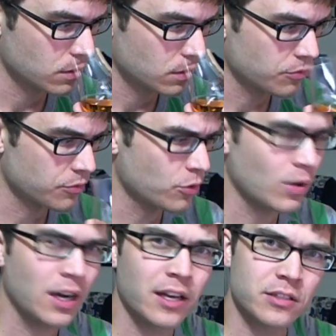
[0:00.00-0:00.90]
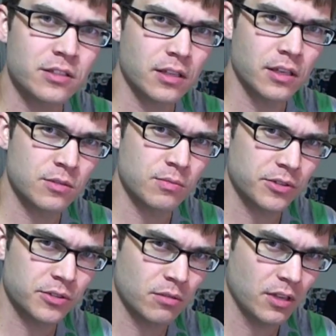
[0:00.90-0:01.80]
Fruit-wise, it
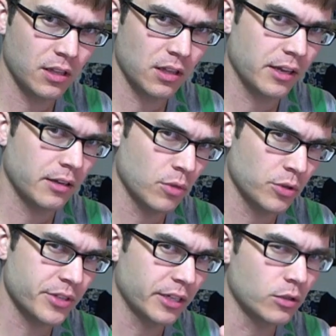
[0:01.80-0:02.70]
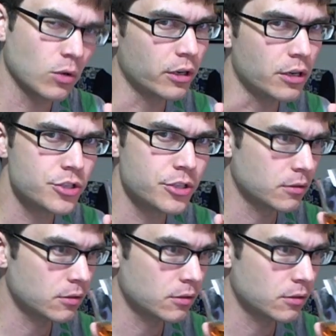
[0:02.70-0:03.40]
smells to me like most like an orange.